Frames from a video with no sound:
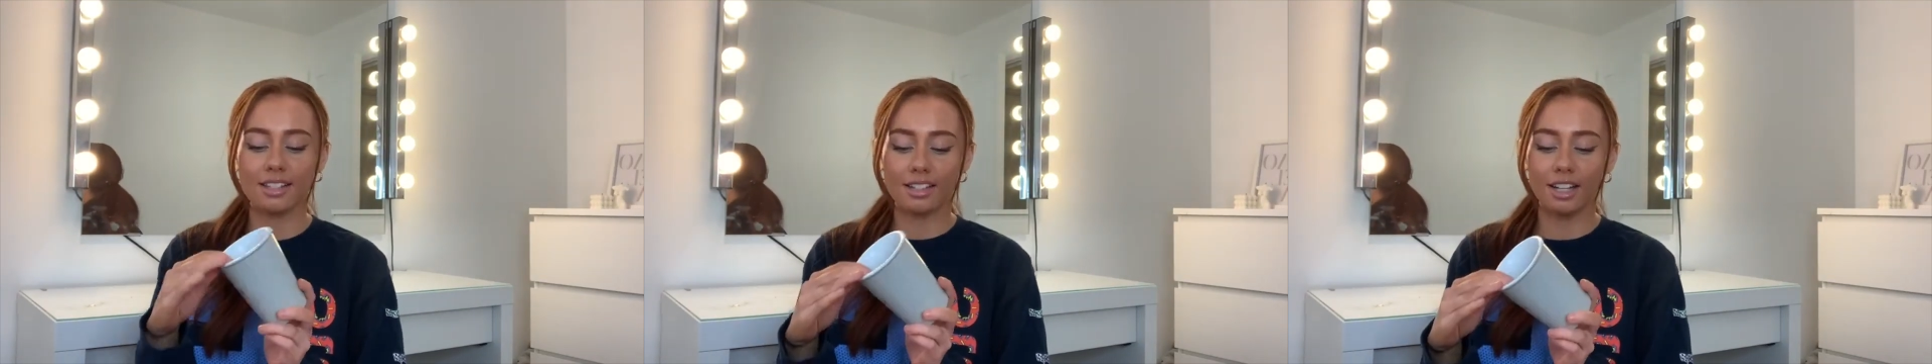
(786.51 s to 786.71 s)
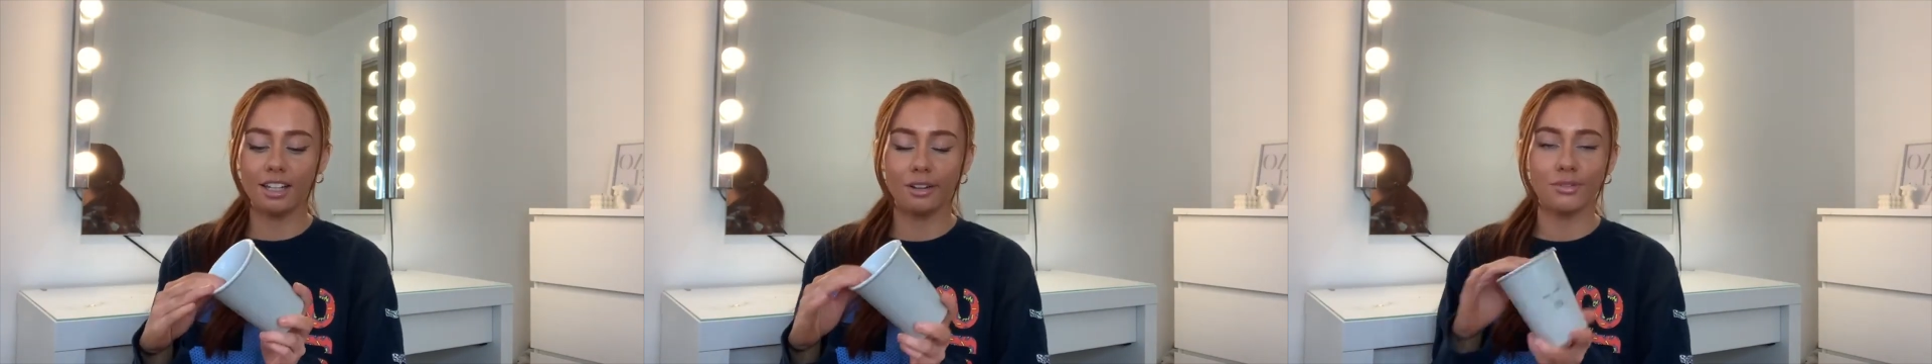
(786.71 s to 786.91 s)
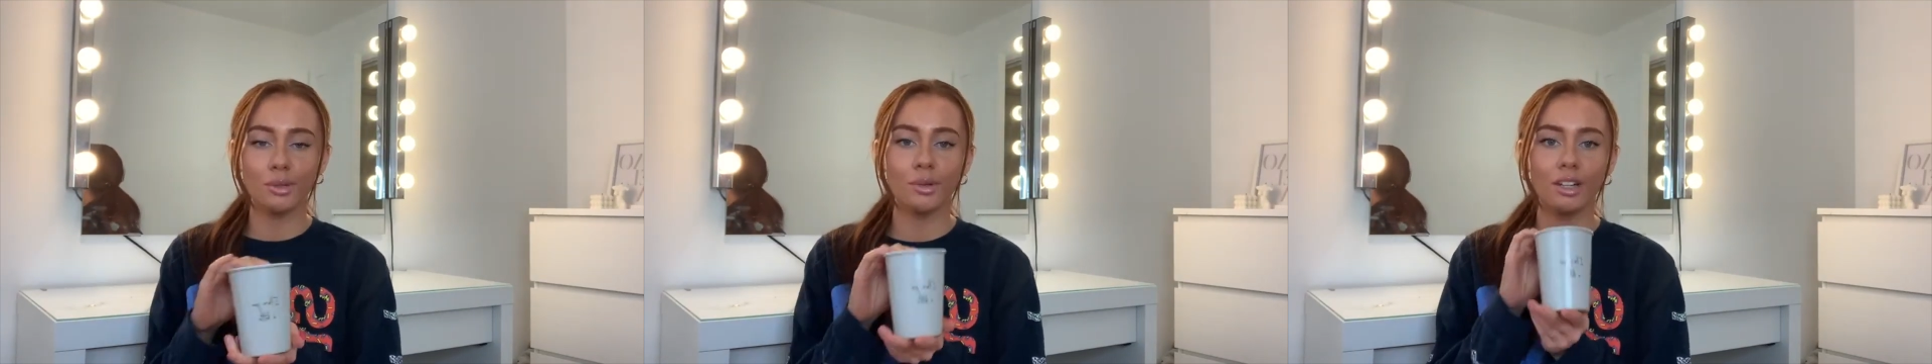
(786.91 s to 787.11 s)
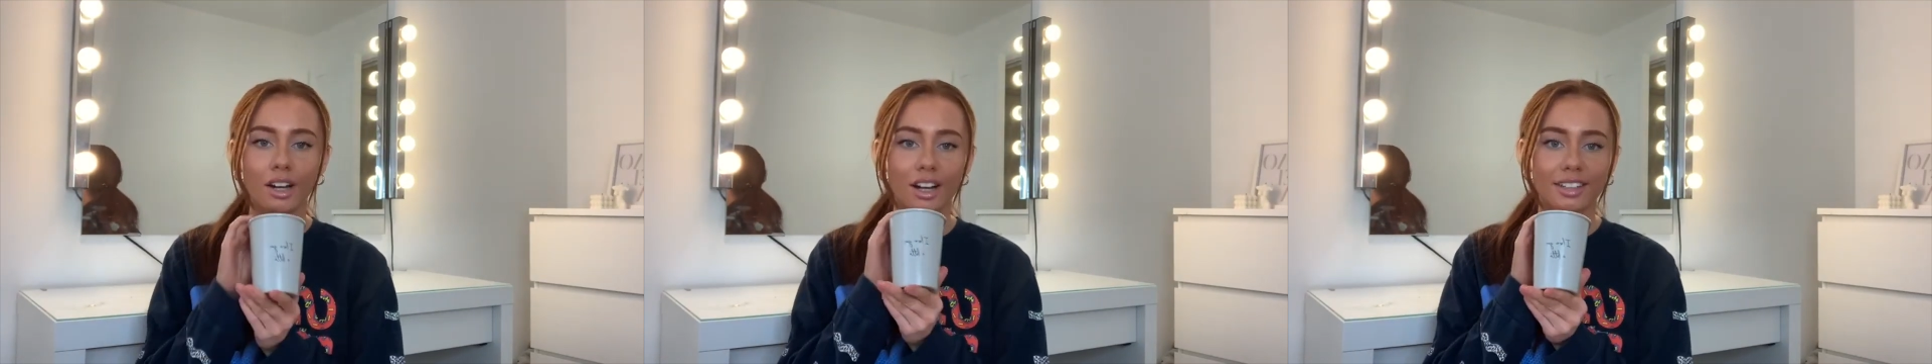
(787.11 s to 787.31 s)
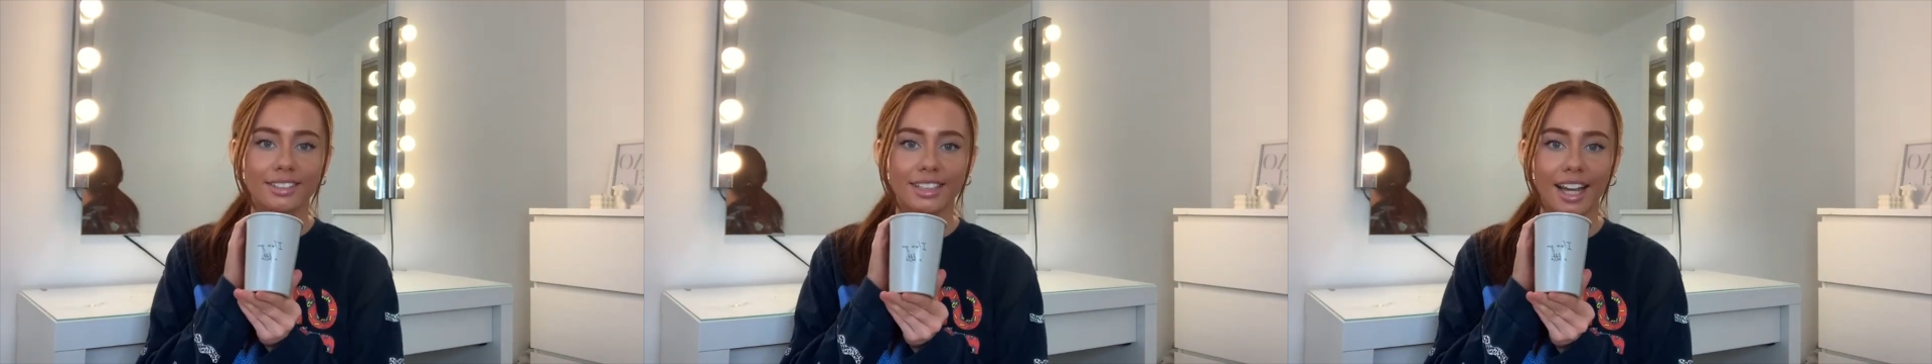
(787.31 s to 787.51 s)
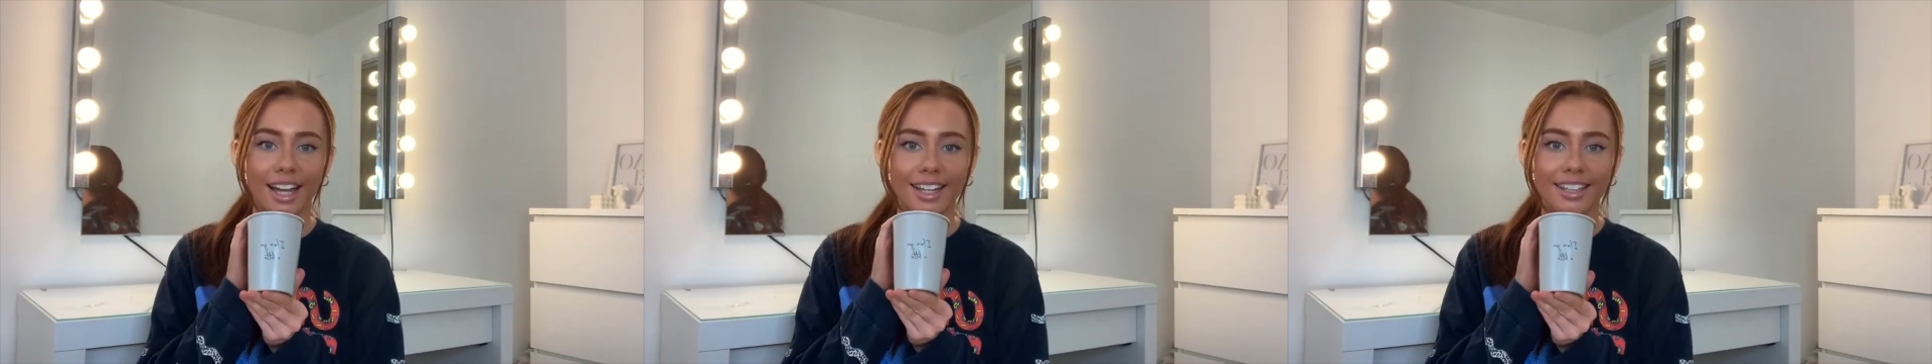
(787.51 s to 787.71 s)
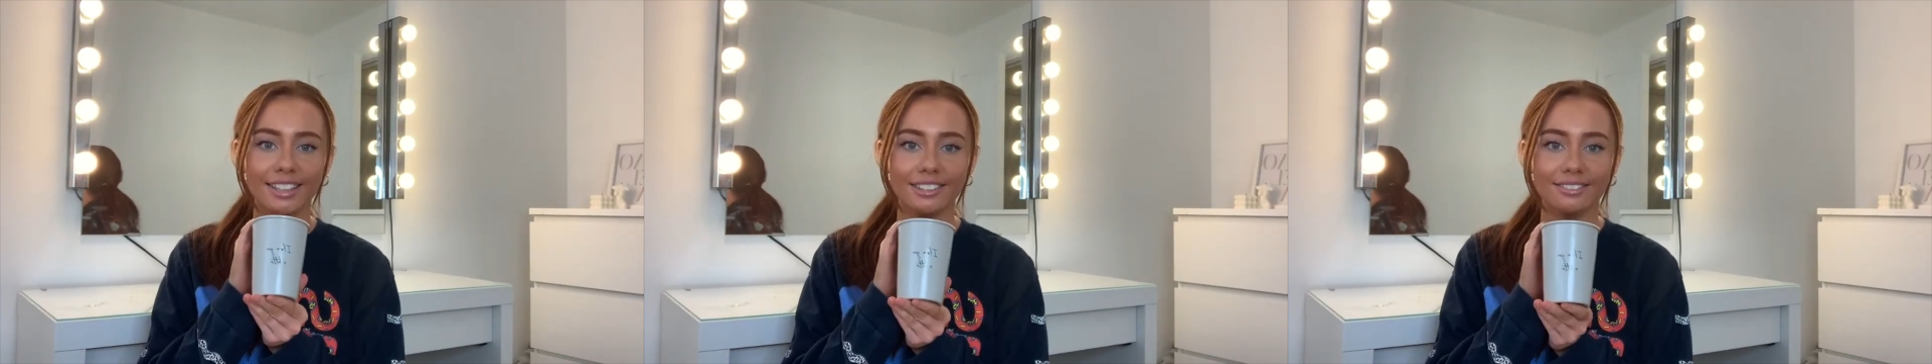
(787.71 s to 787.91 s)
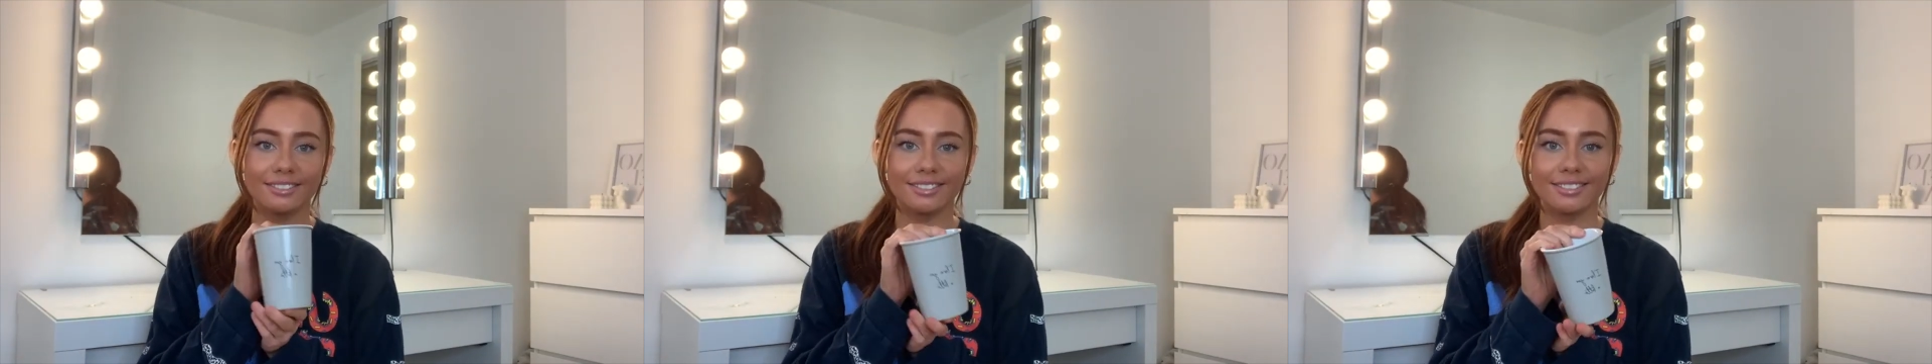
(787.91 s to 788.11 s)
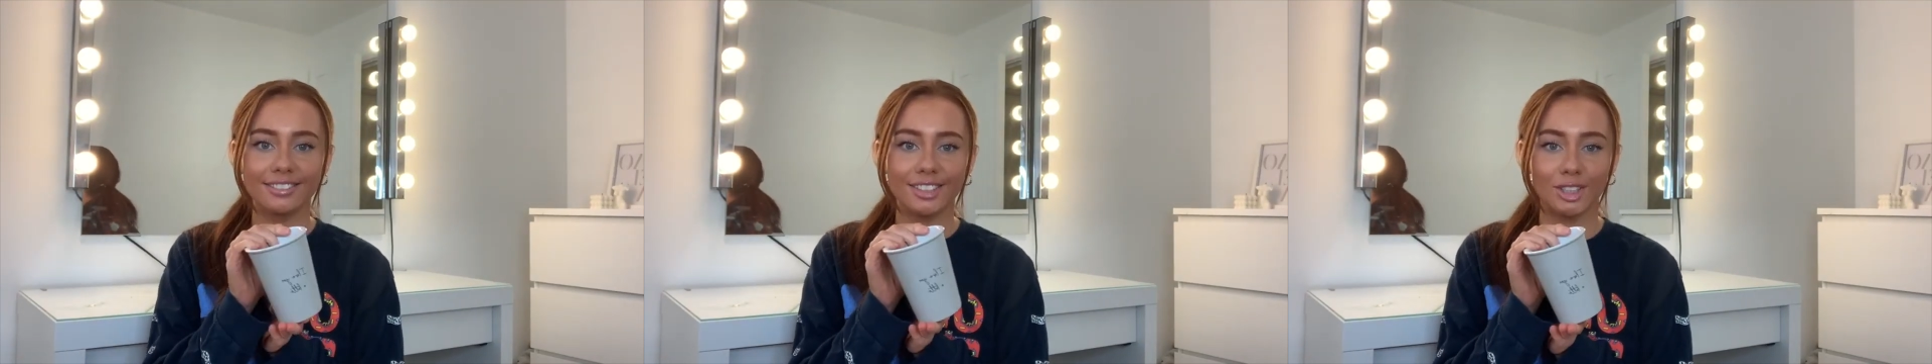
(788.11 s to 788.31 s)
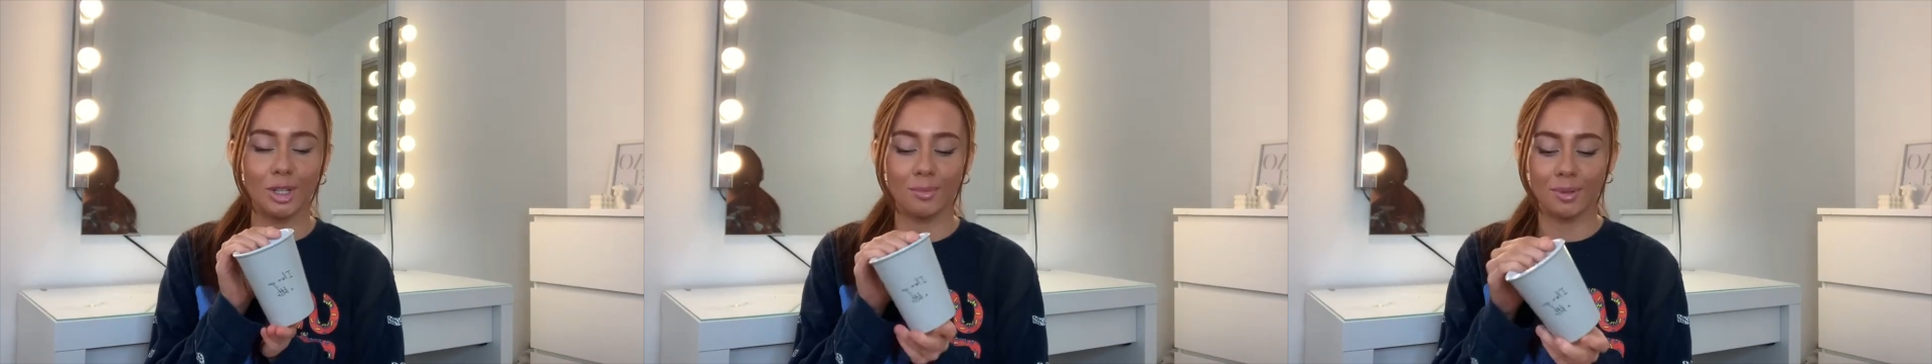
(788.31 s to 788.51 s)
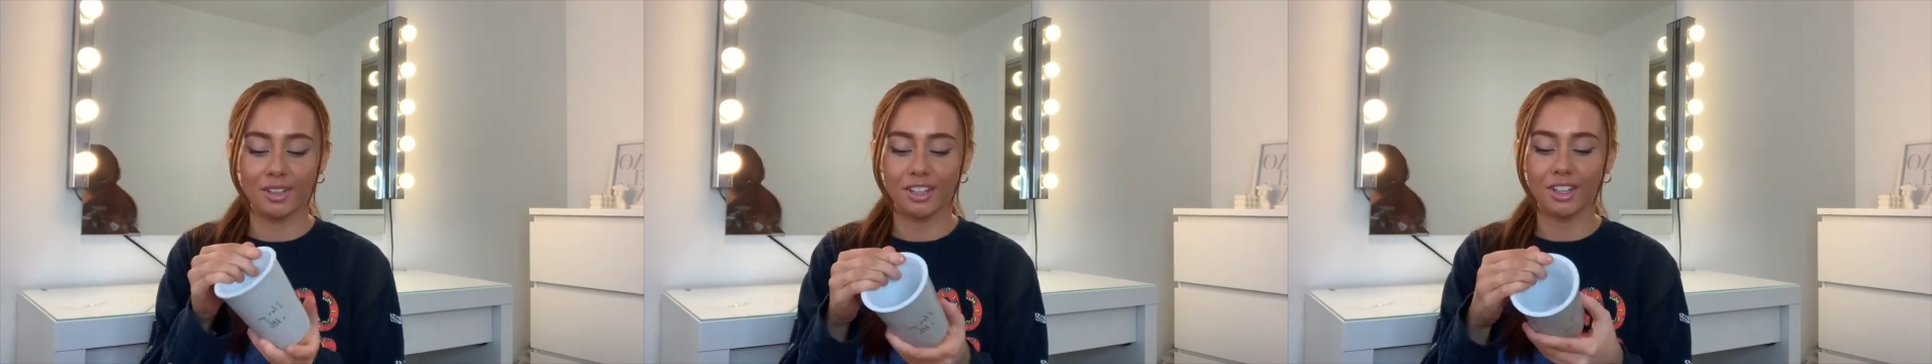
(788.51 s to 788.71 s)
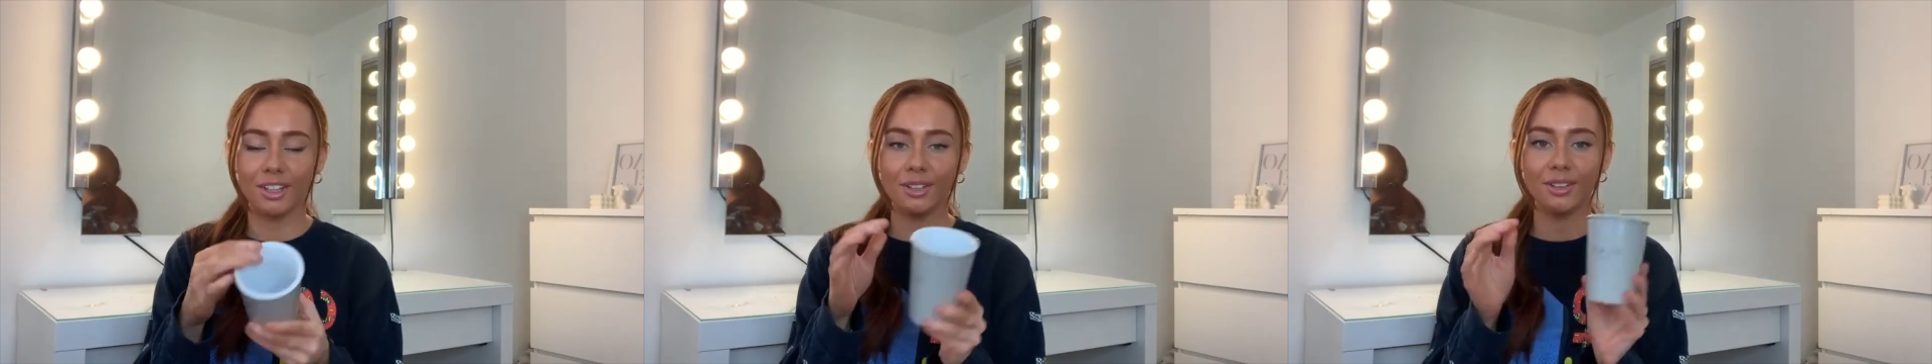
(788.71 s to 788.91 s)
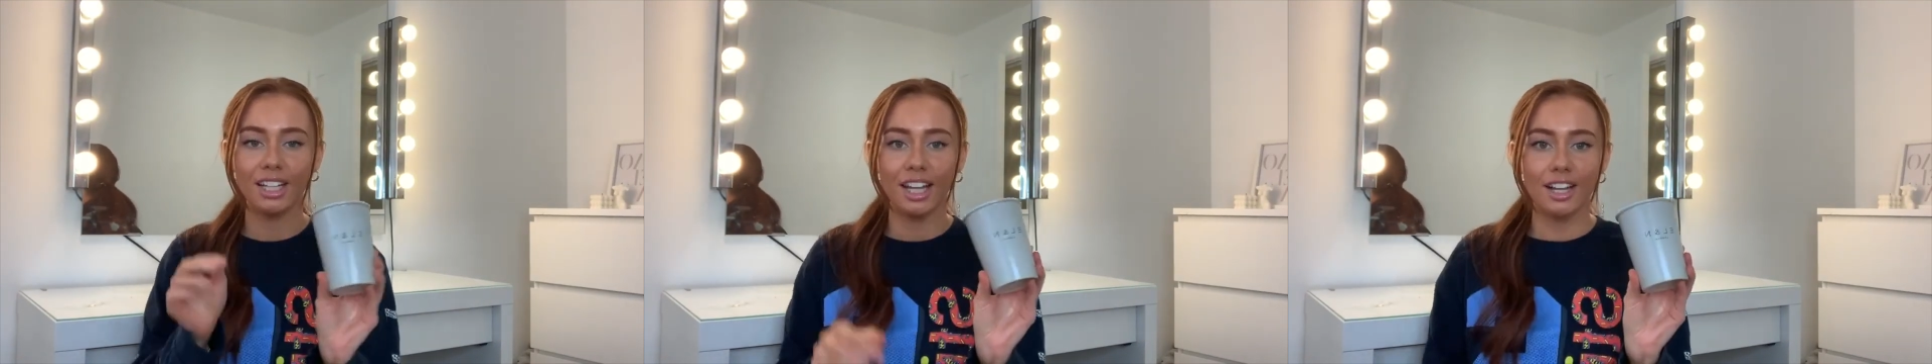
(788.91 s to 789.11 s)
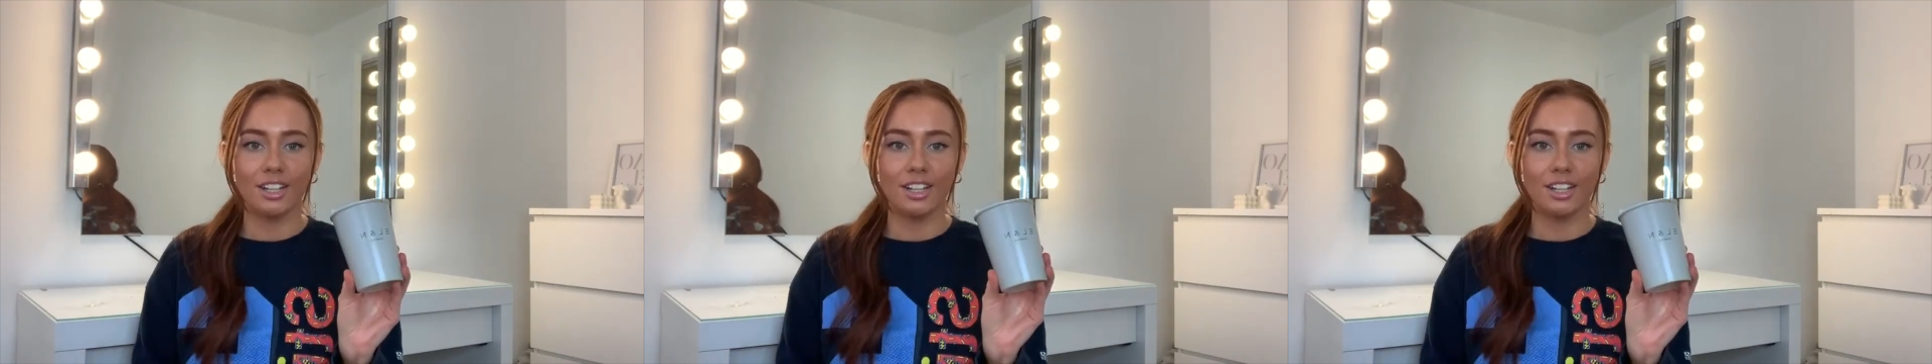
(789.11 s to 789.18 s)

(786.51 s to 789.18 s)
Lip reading: I love you a latte, super cute.